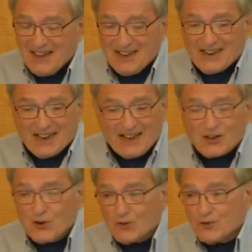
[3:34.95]
And I
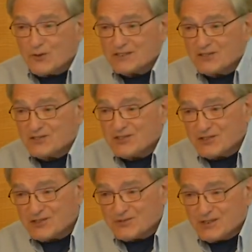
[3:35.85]
had colorectal
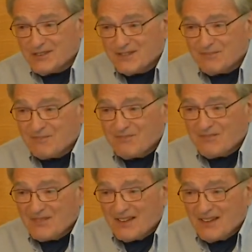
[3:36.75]
surgery,
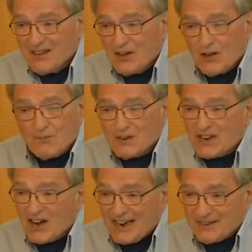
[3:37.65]

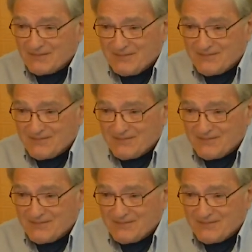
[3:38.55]
benign.